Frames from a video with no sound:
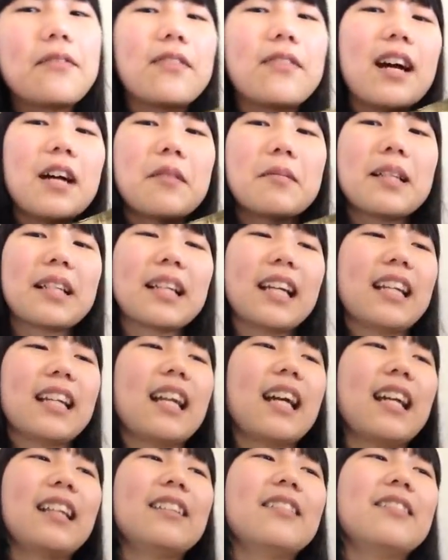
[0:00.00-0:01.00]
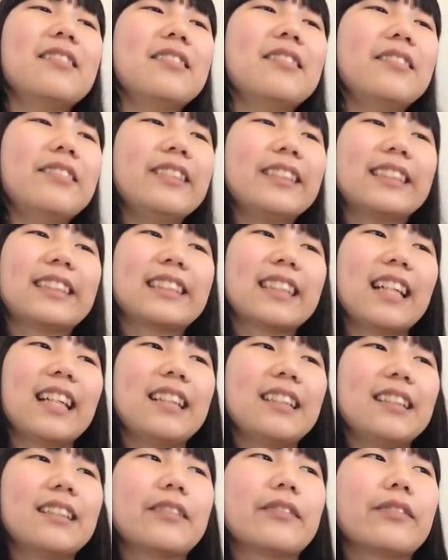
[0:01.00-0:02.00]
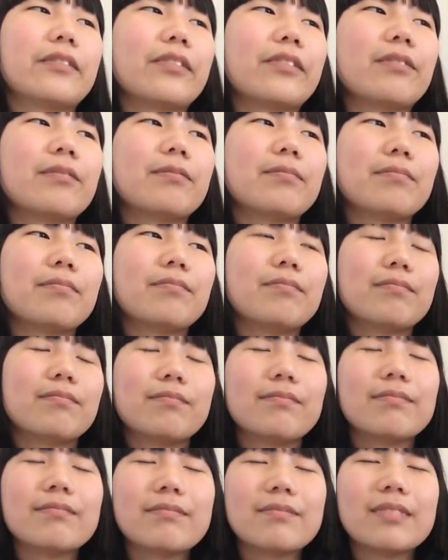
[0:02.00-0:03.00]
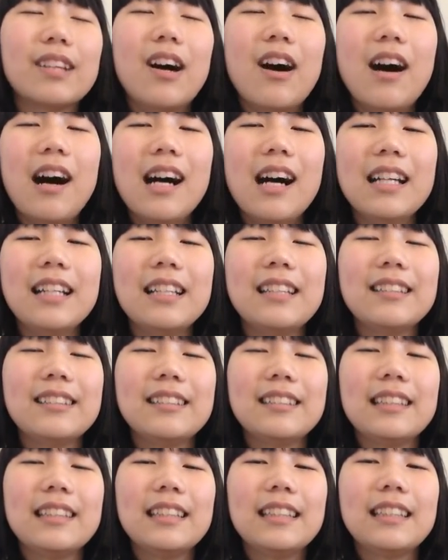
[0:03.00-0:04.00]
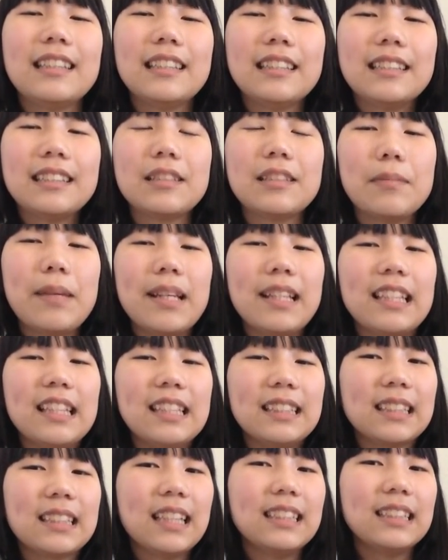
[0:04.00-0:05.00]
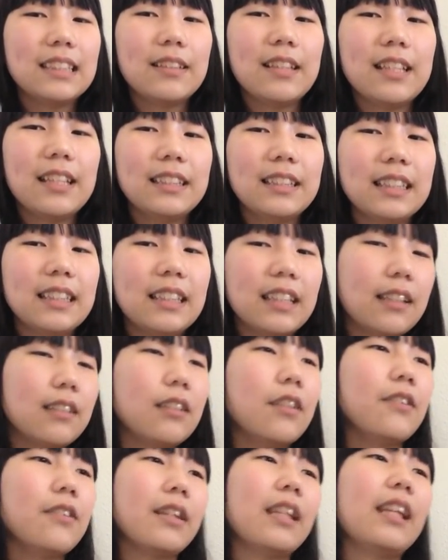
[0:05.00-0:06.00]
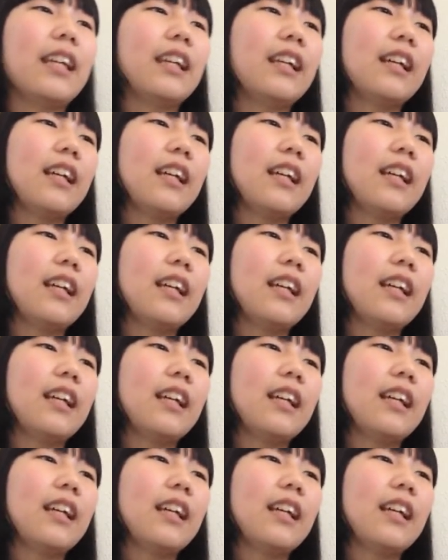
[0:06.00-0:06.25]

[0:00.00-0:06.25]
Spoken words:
fabric, and I know it's kind of odd to make these kinds of things into clothing,